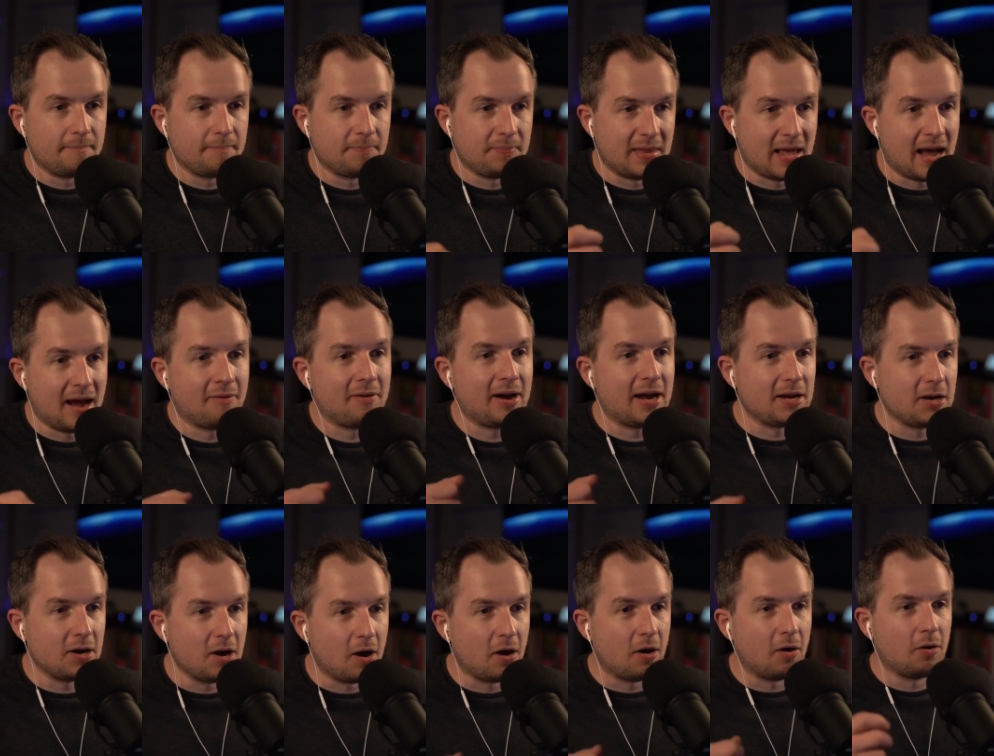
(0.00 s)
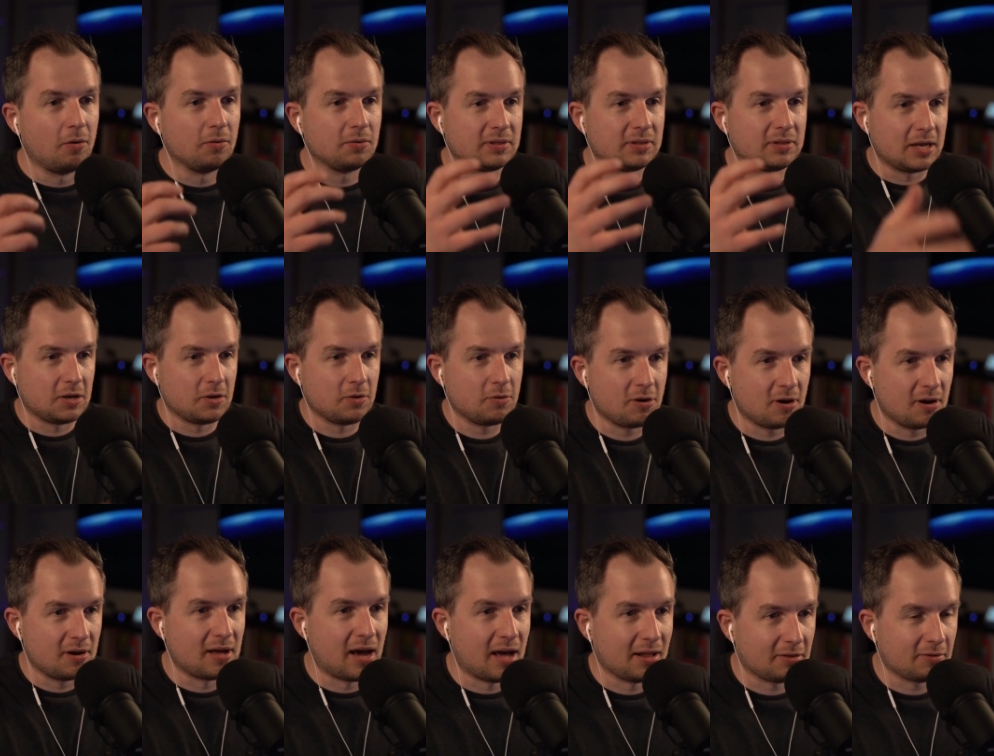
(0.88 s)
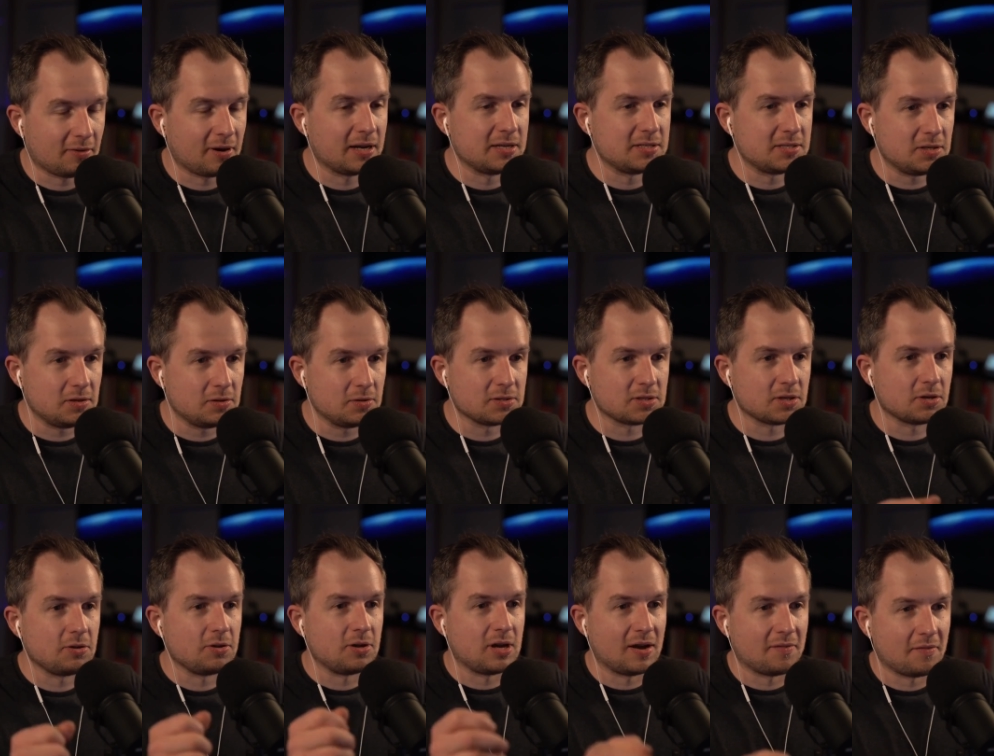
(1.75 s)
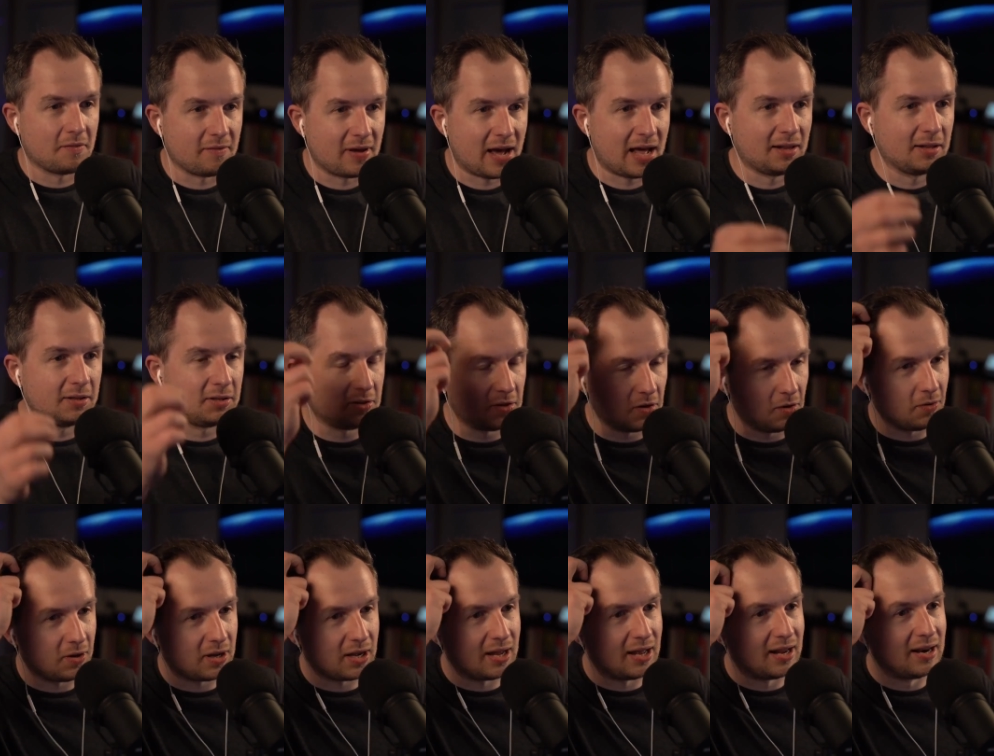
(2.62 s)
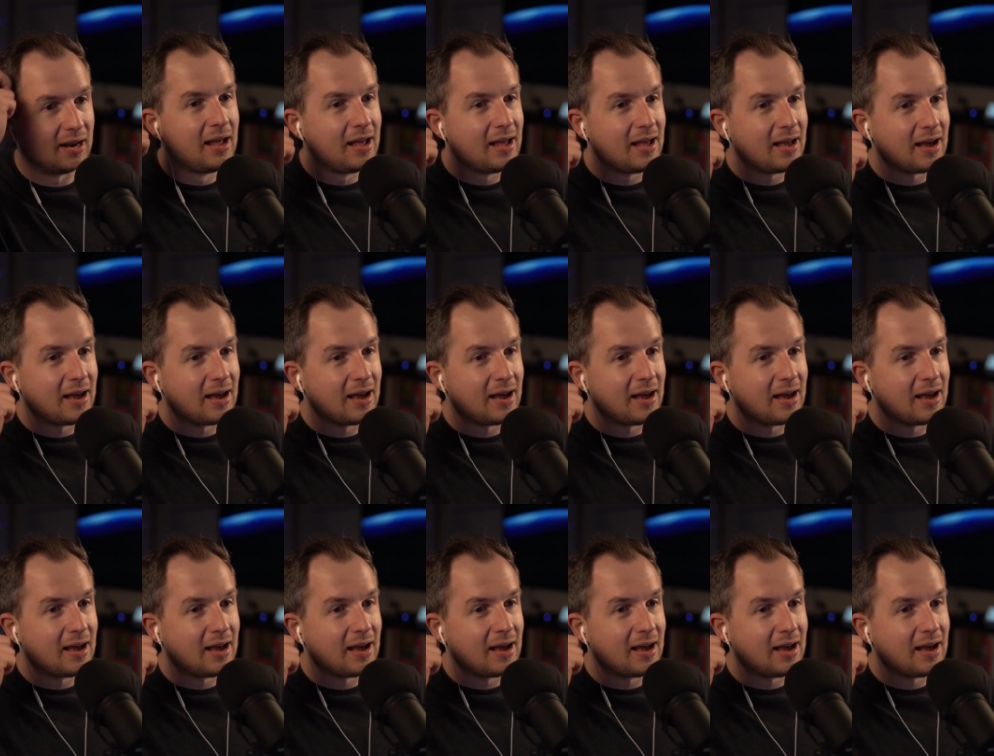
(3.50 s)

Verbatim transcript: now I know that you're an authorized user, you have a valid token.